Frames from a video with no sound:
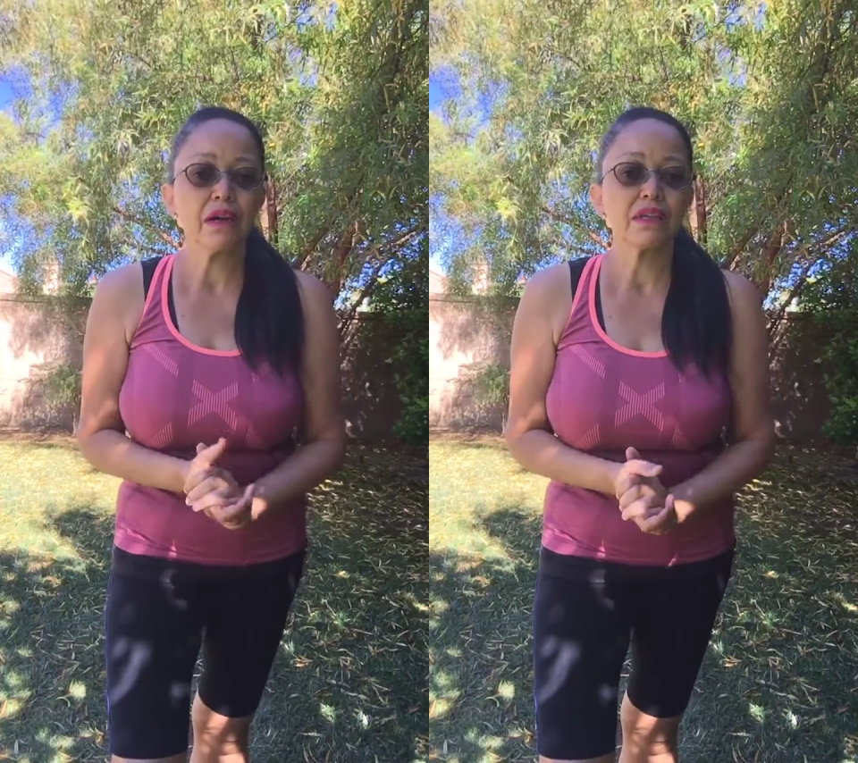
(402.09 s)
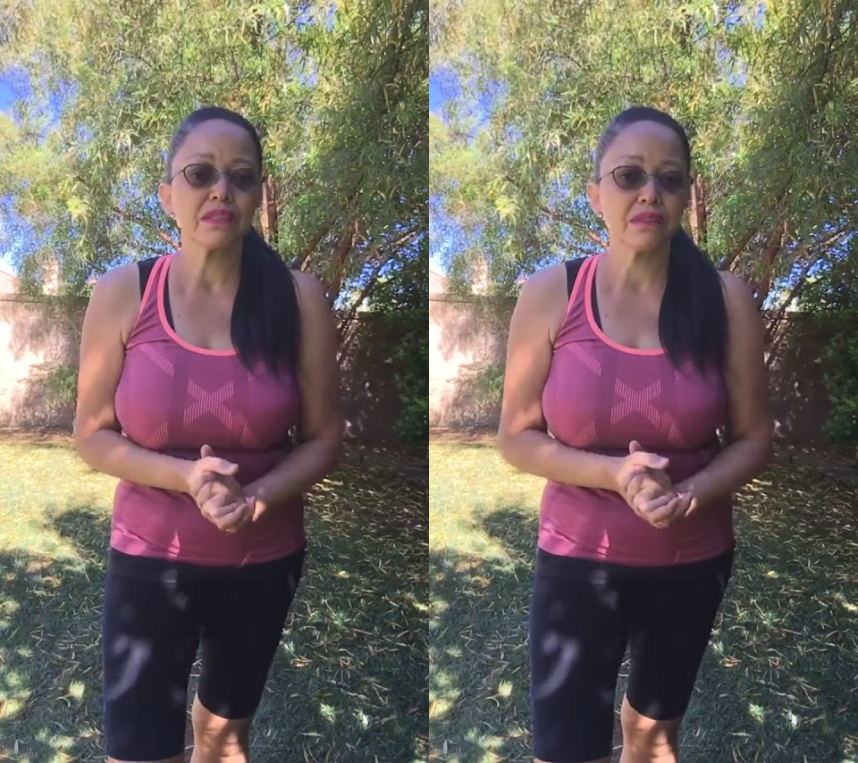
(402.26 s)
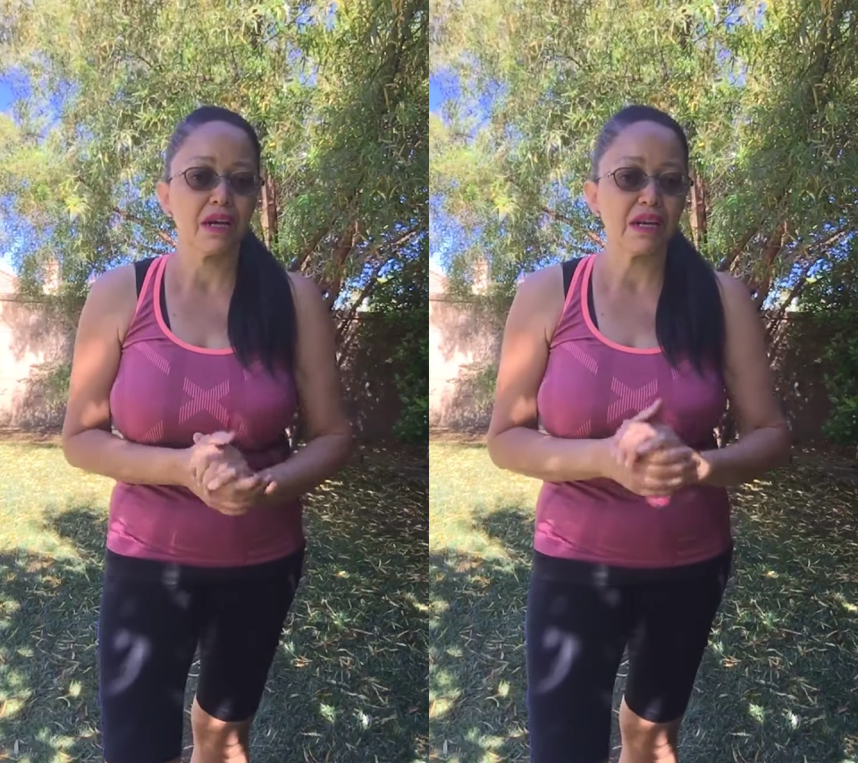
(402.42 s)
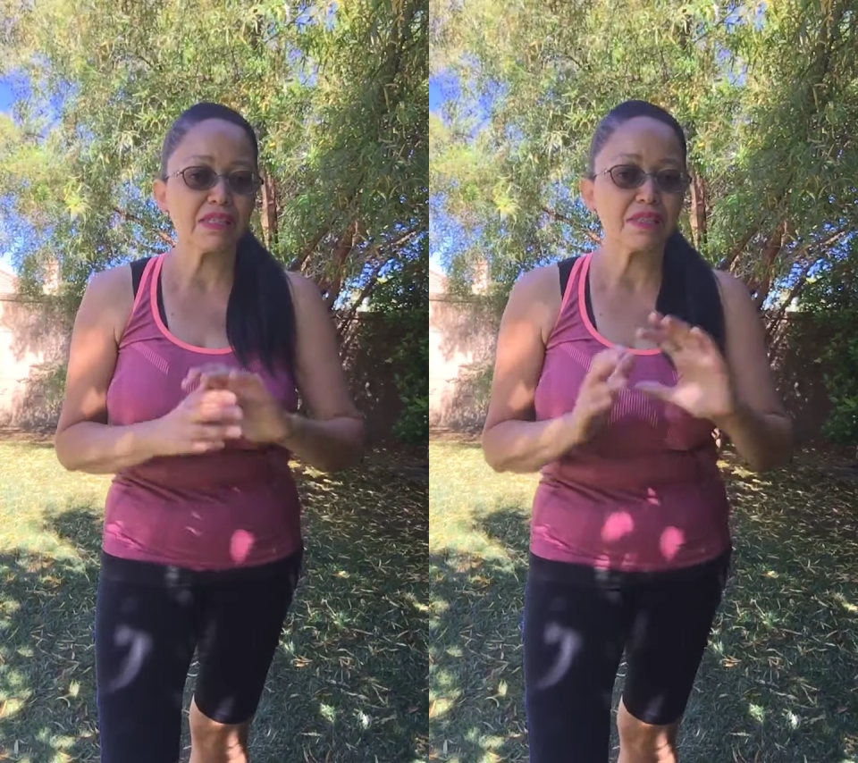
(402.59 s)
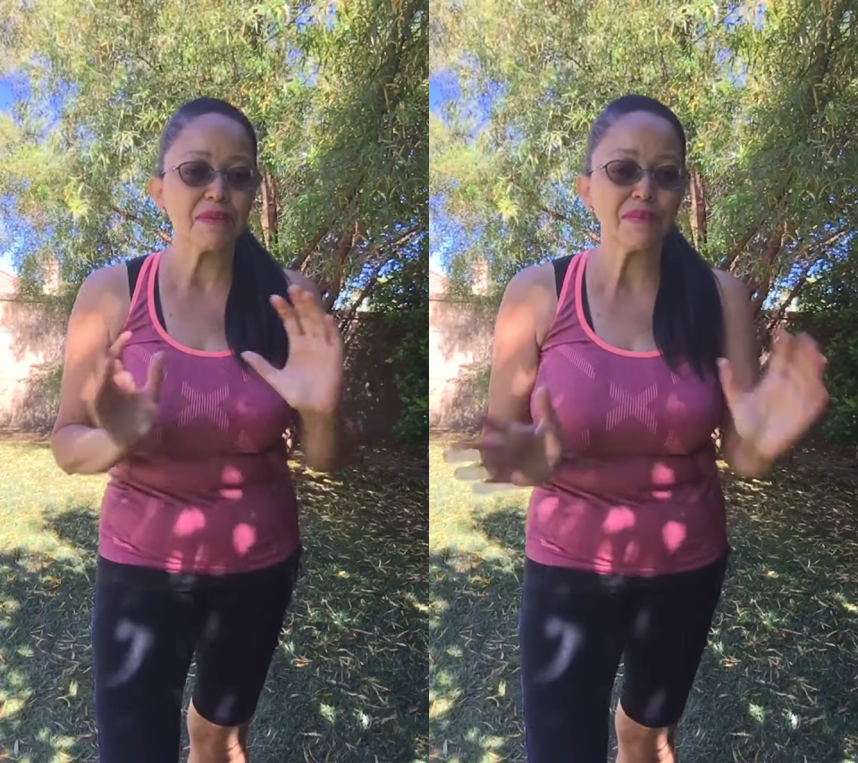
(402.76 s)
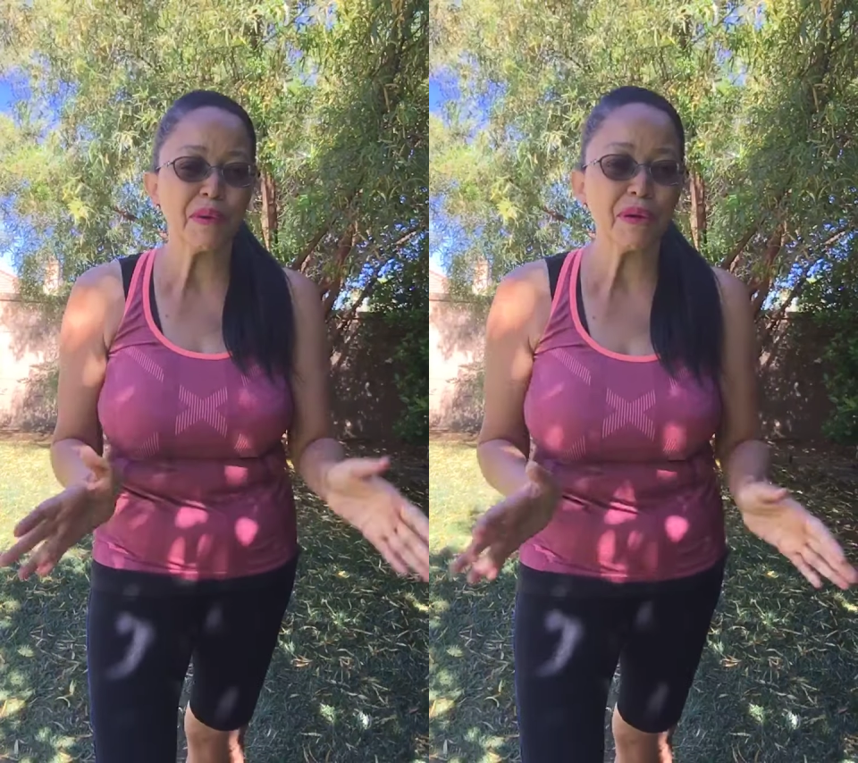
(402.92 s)
still got
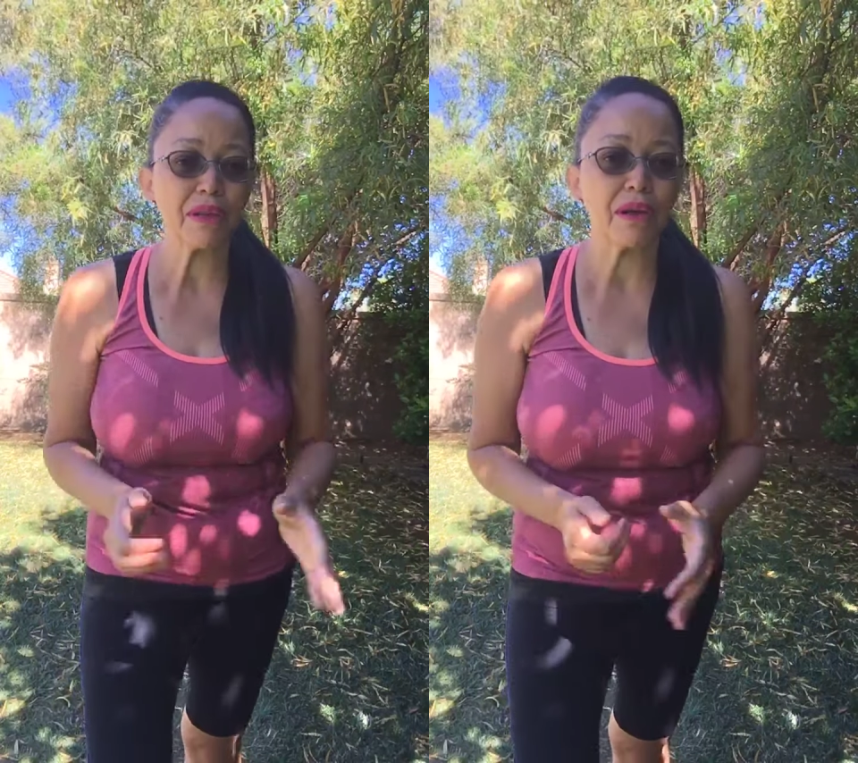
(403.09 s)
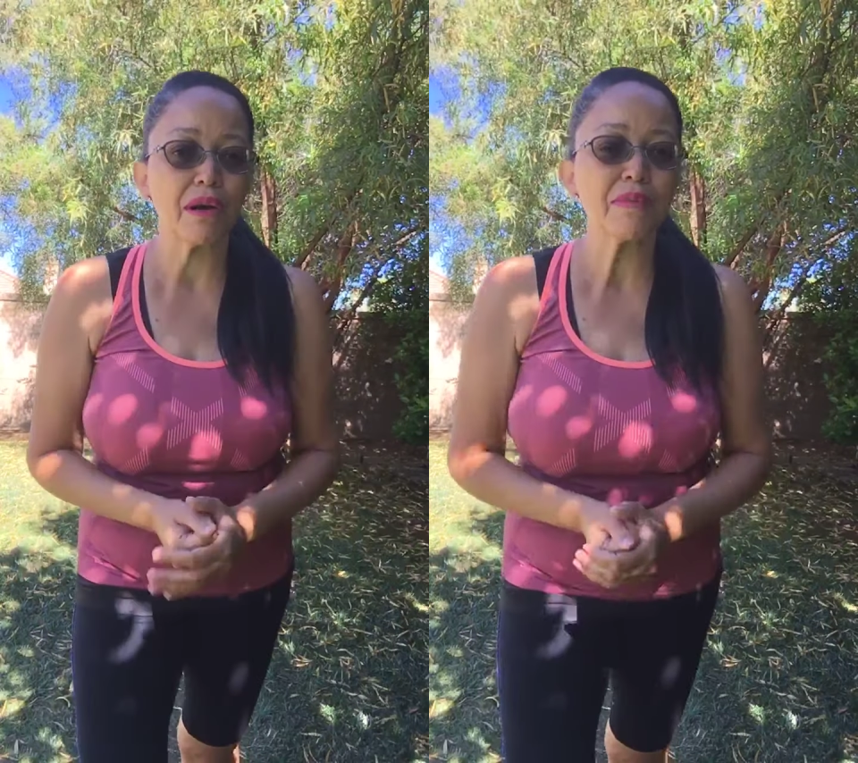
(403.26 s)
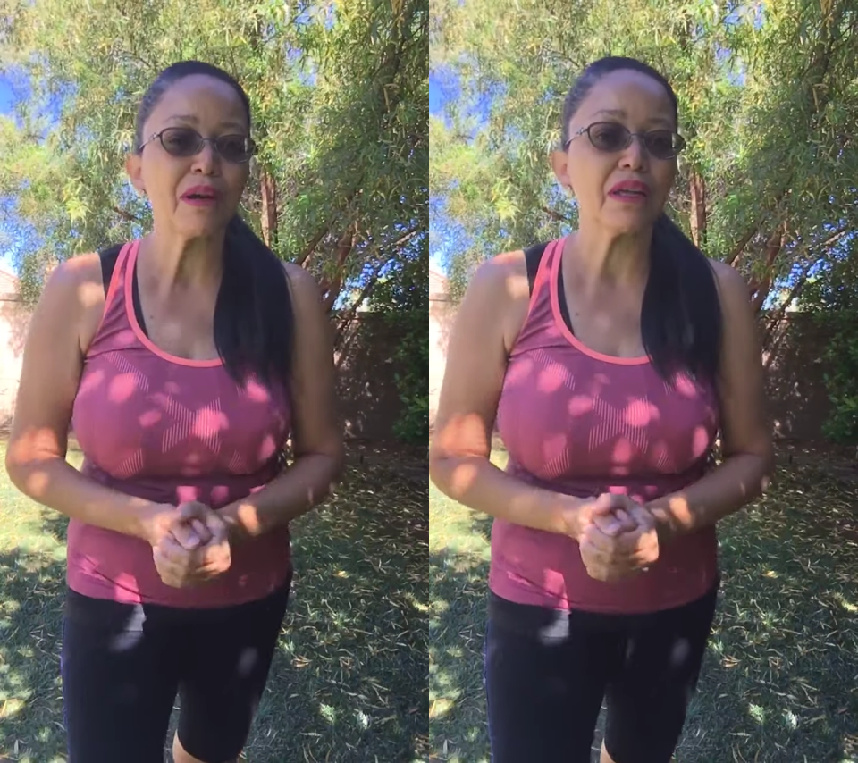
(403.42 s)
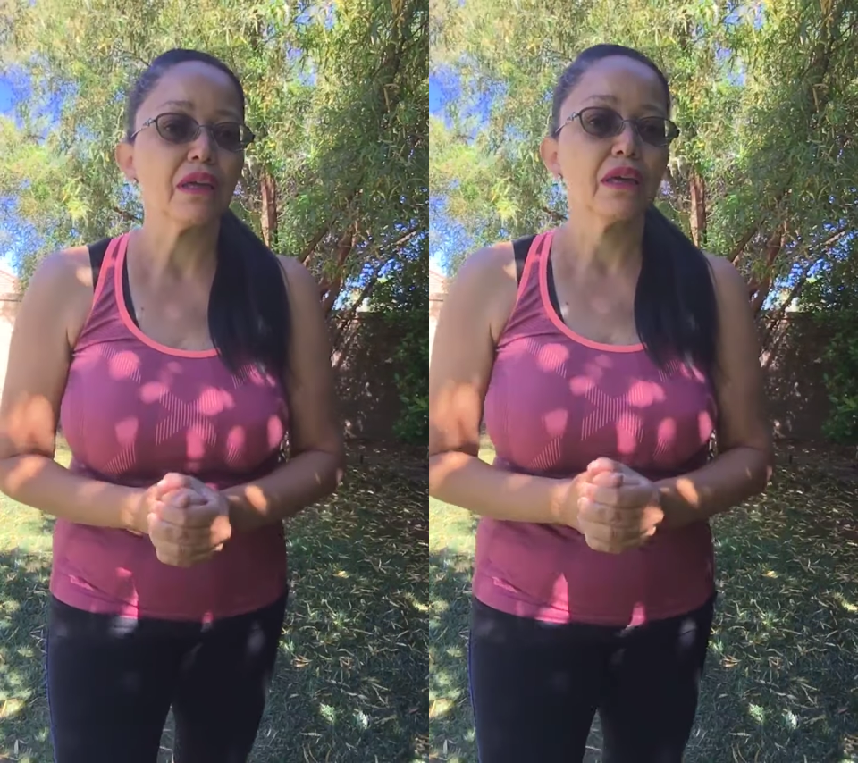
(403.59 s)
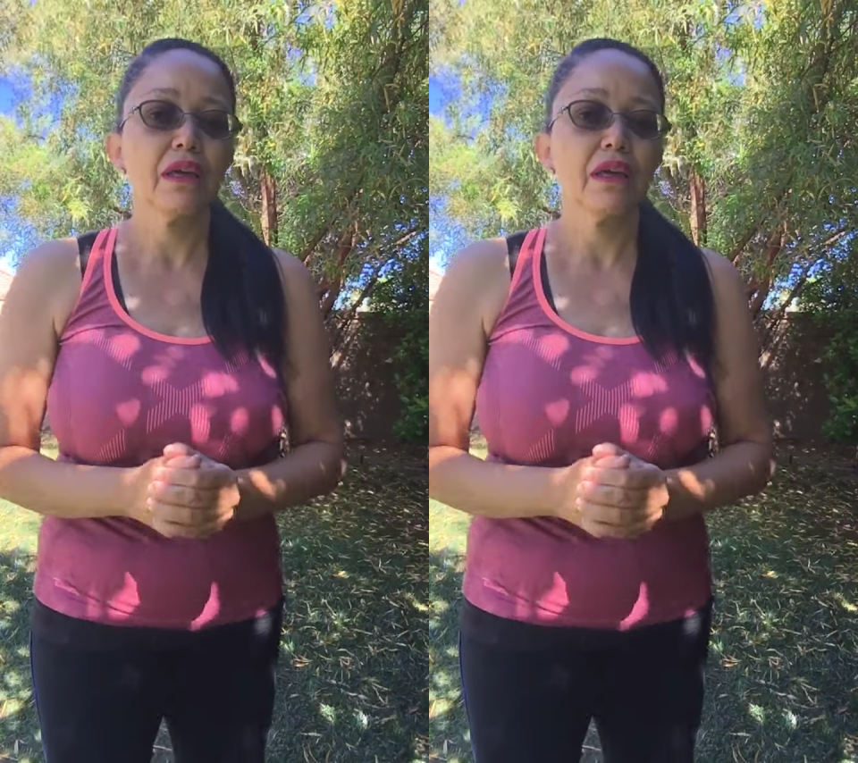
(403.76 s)
seven more to go but